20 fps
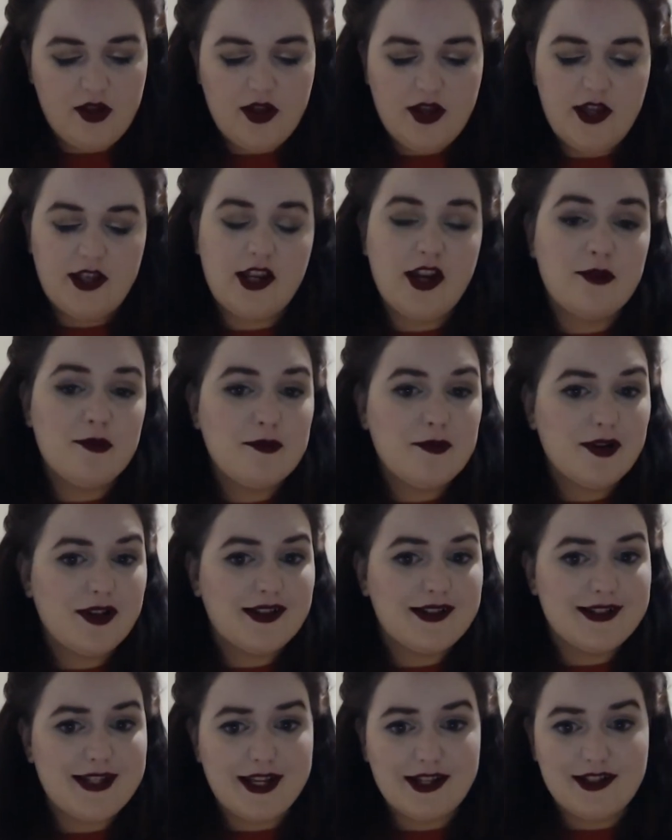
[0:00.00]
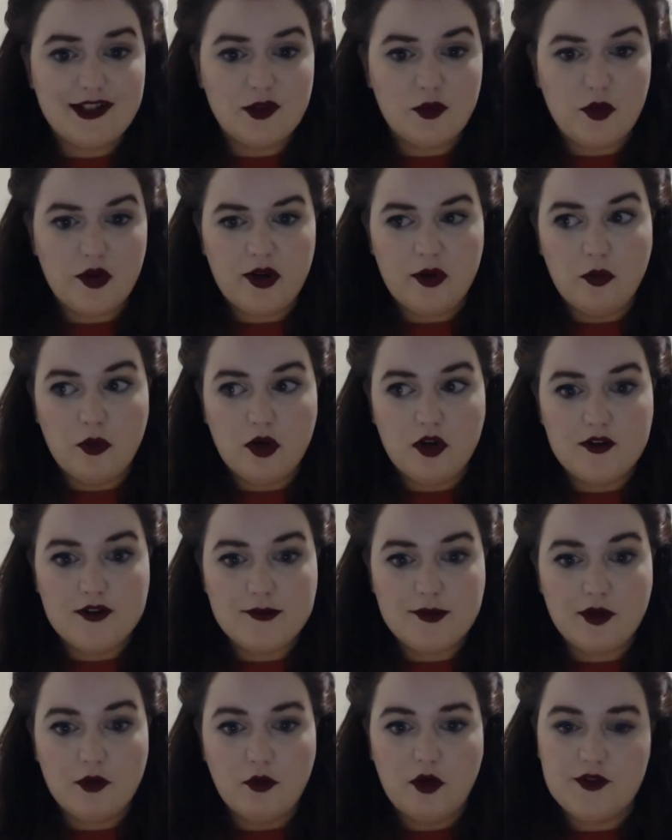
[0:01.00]
I can't remember exactly what it was,
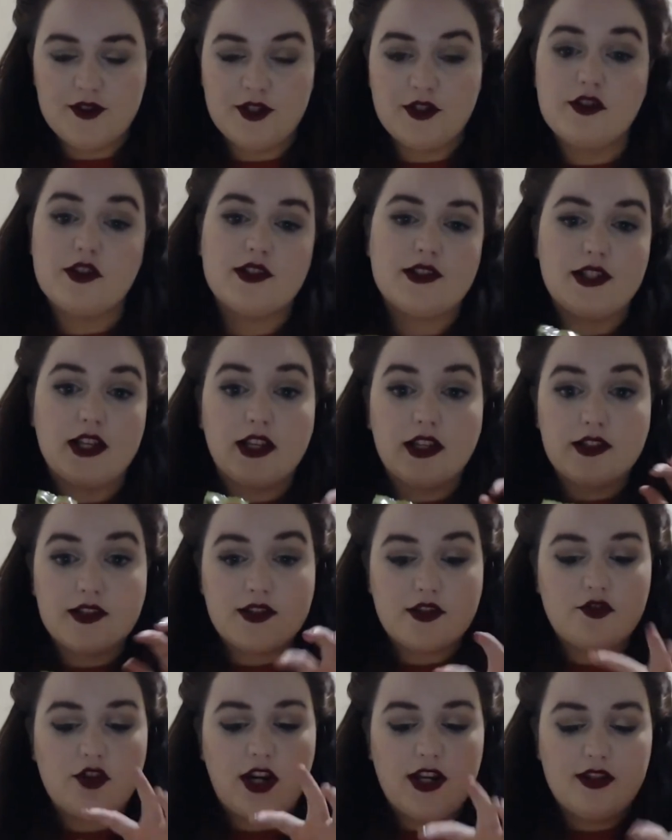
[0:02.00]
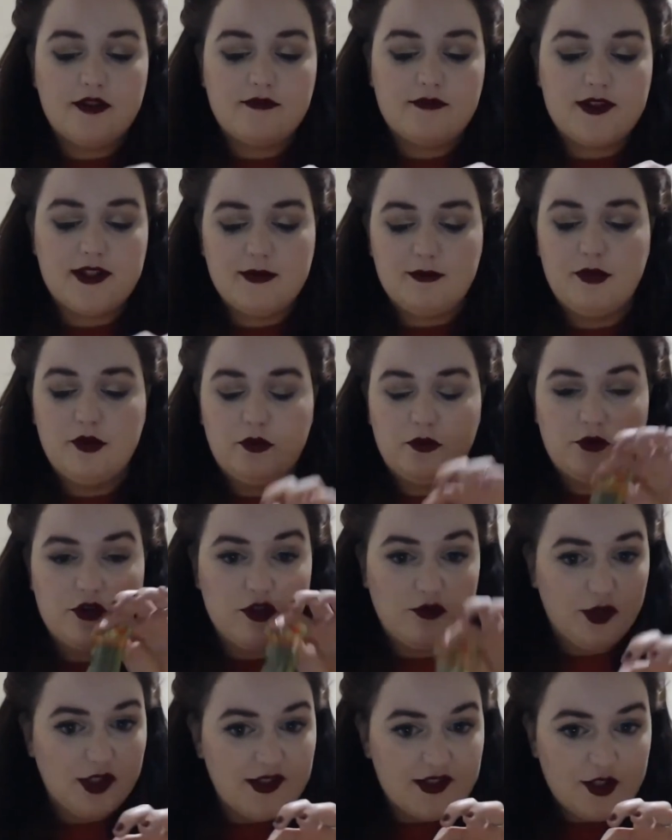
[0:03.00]
but it wasn't just like a straight, simple
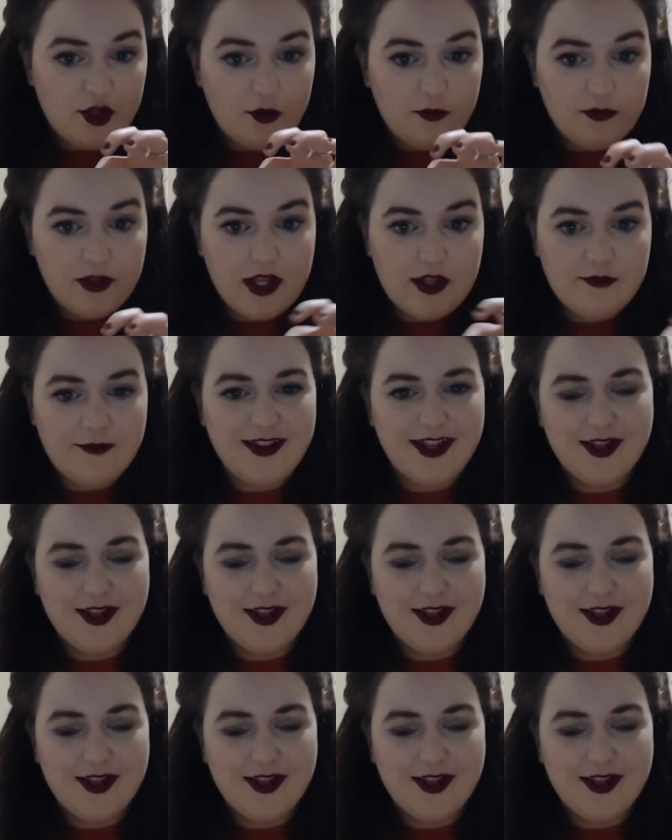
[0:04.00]
chorizo flavour.